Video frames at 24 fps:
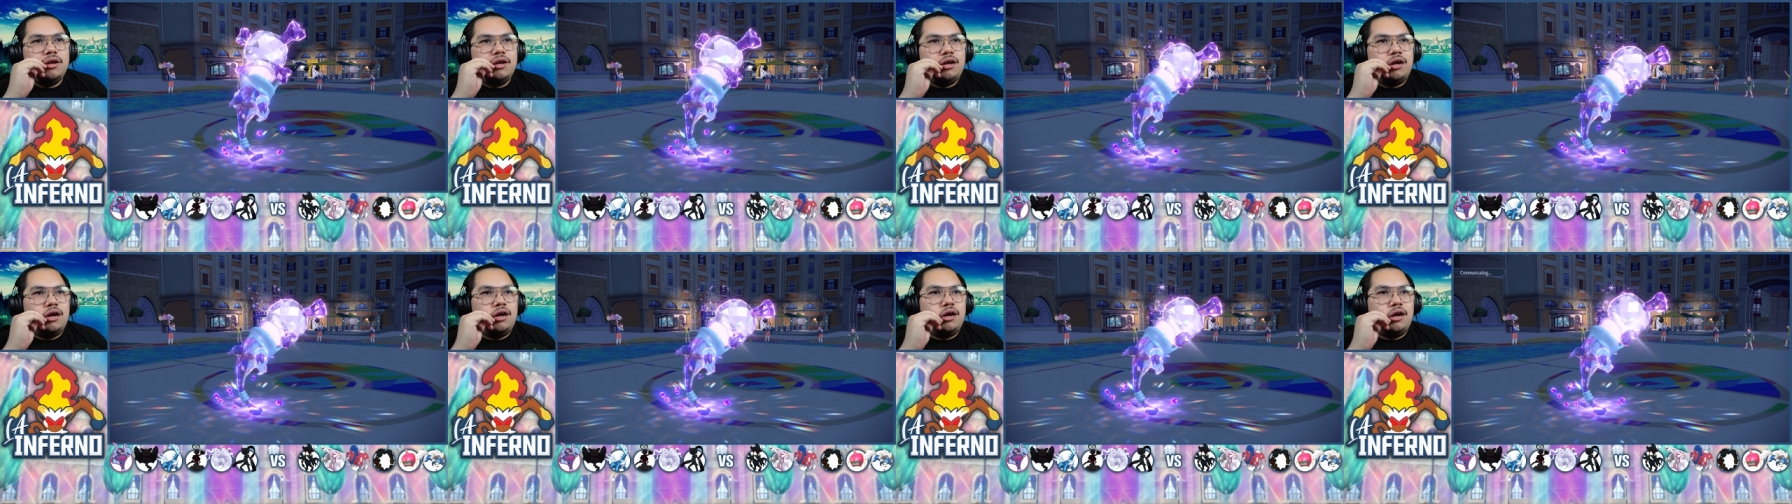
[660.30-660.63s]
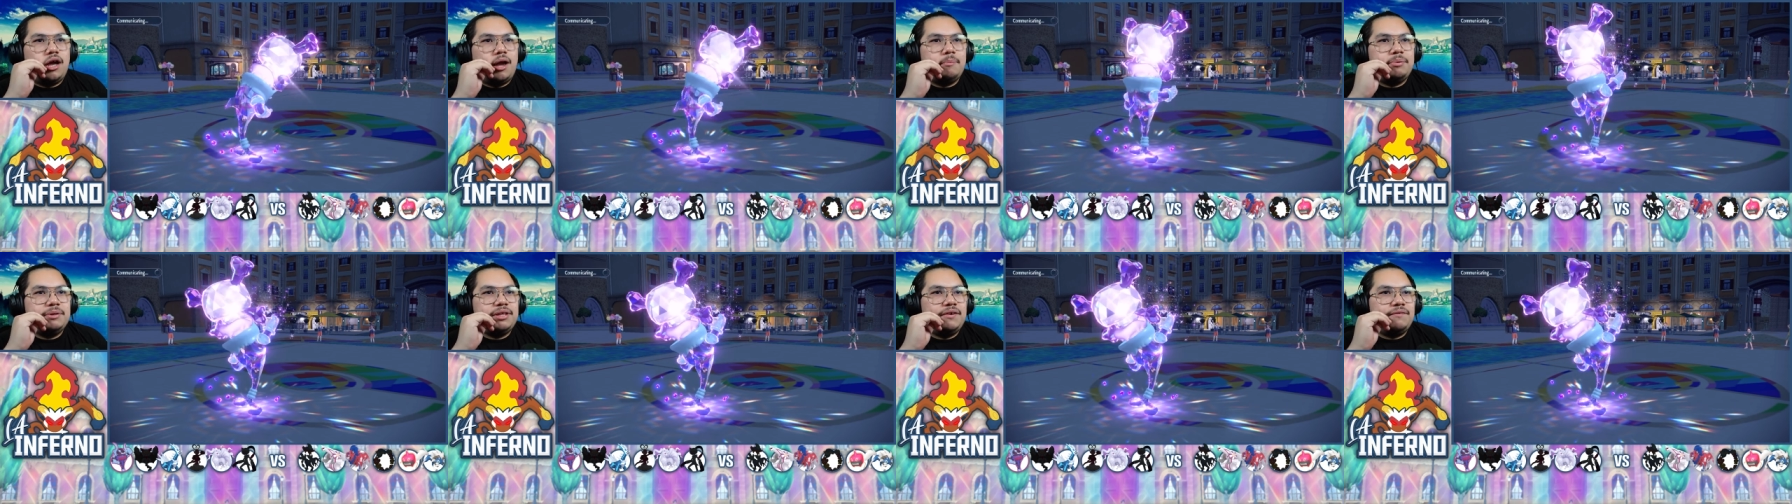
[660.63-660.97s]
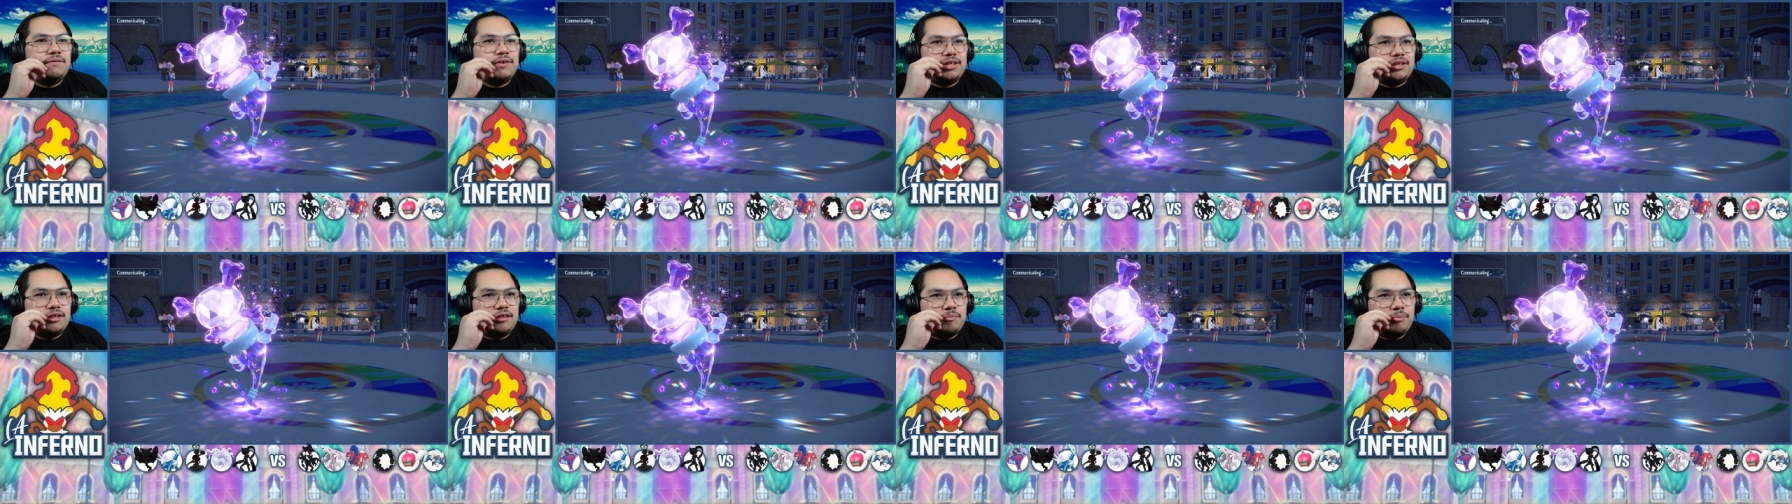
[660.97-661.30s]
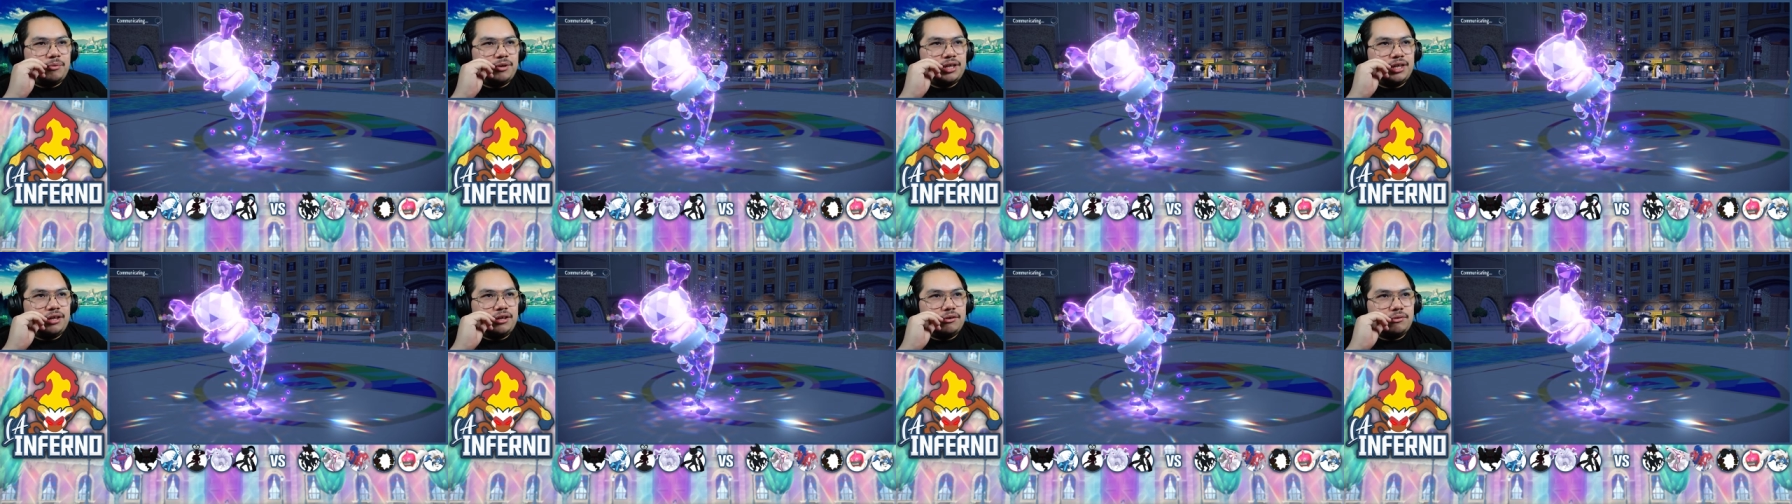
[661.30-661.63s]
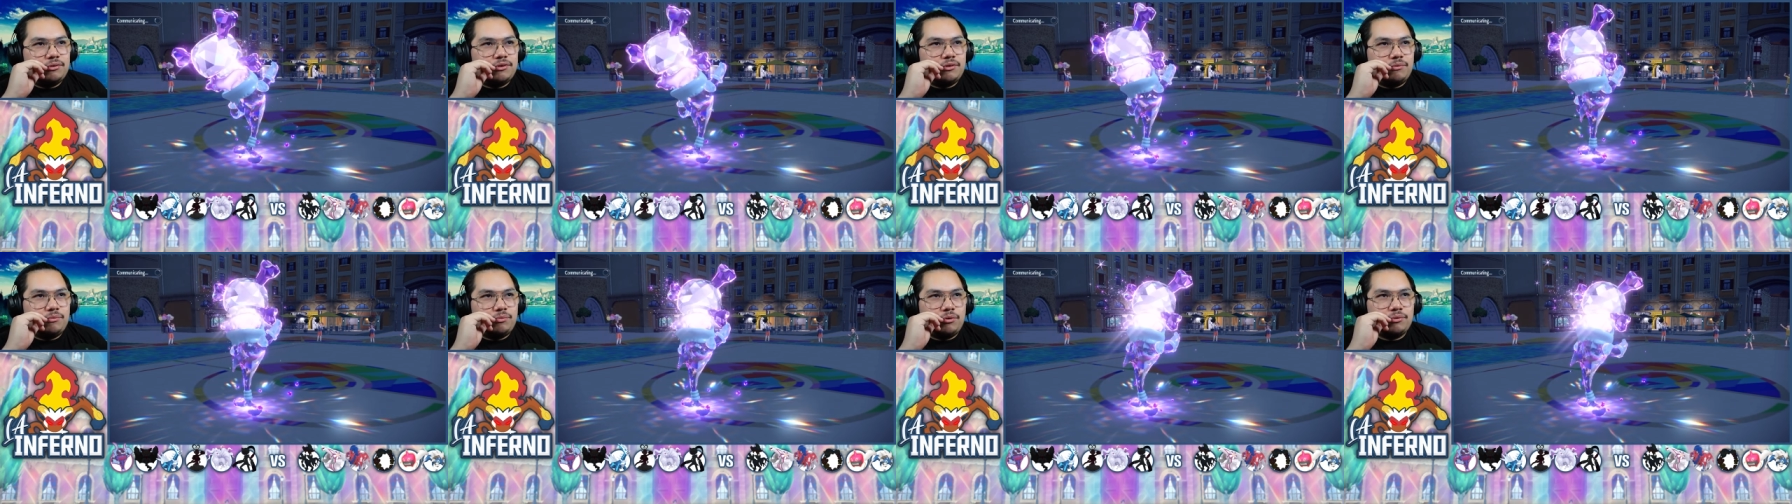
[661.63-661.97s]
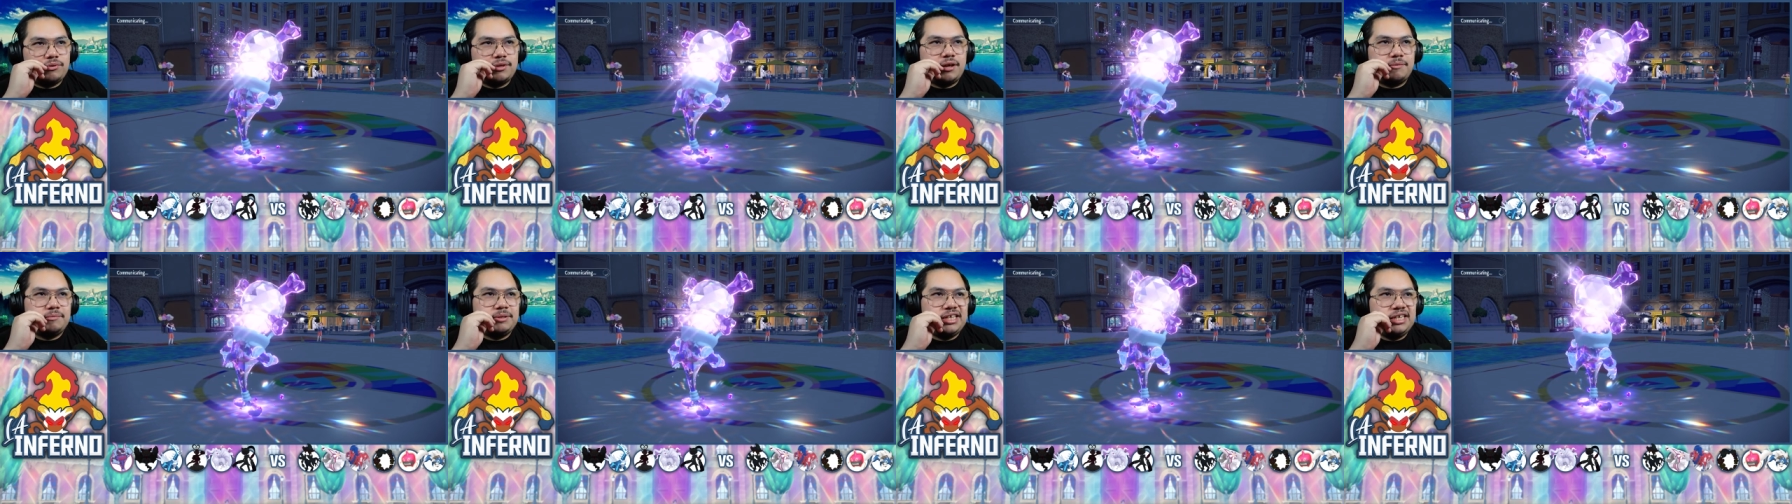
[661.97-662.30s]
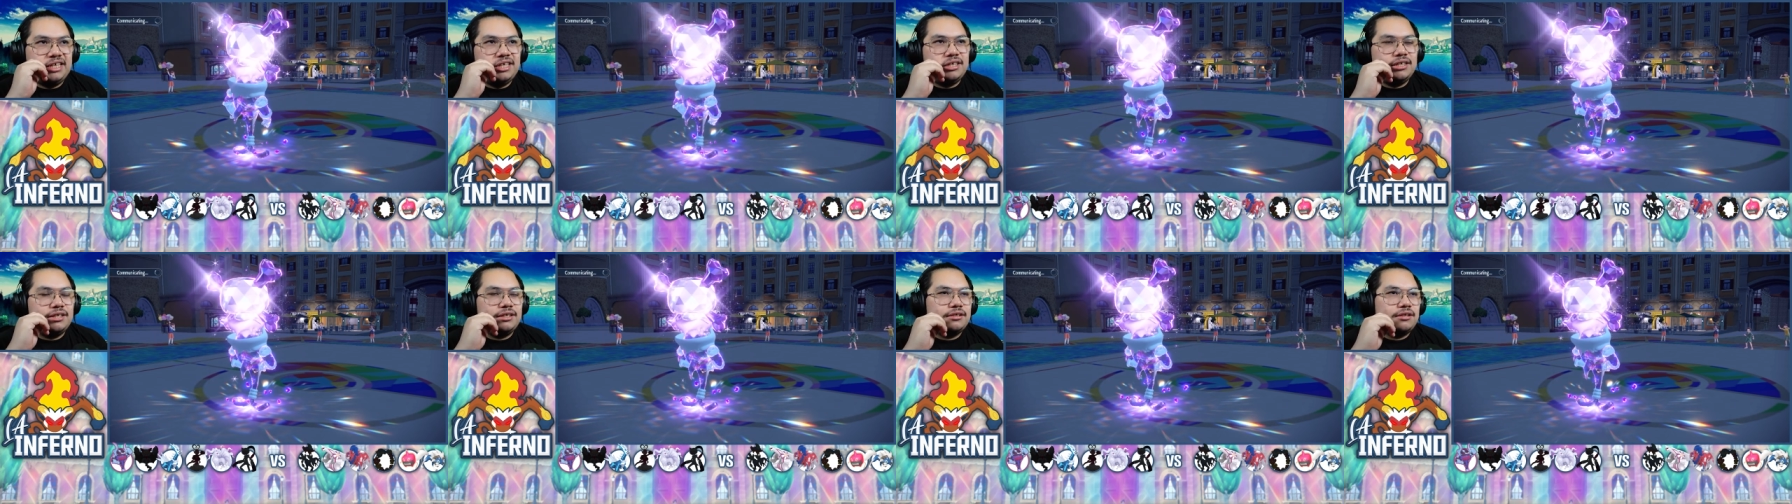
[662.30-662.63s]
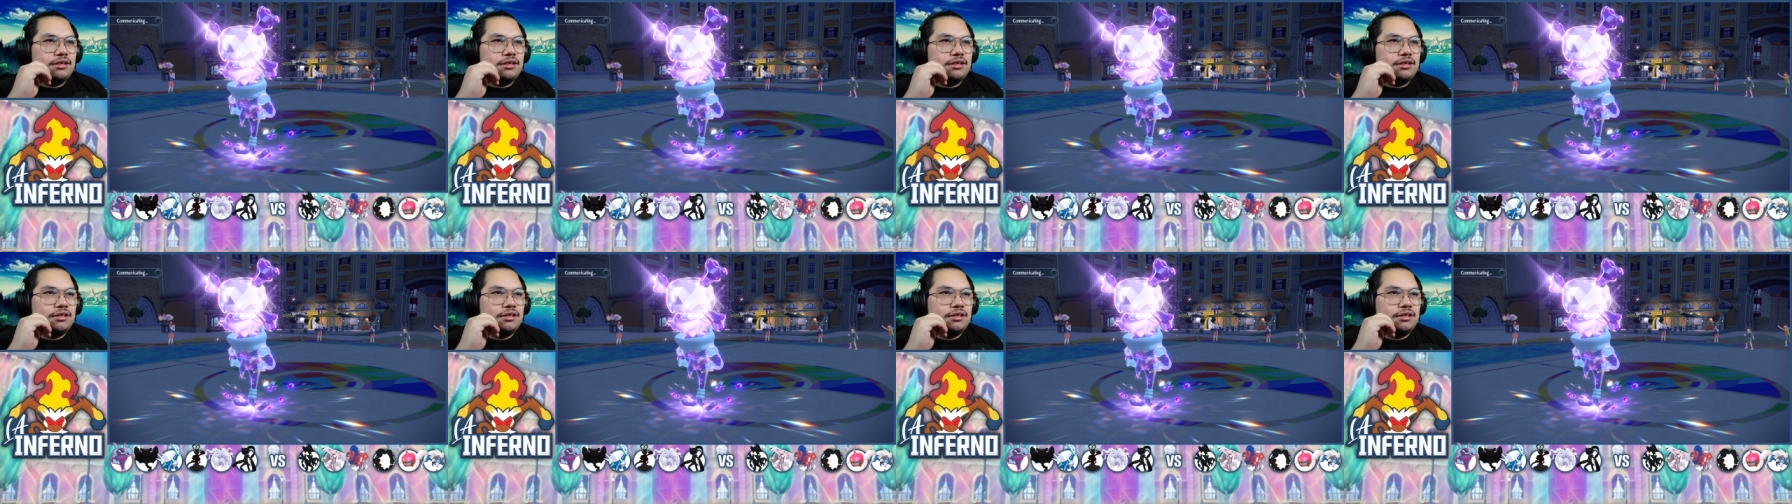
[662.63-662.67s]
Uh, I believe at this point he goes to Rotom Heat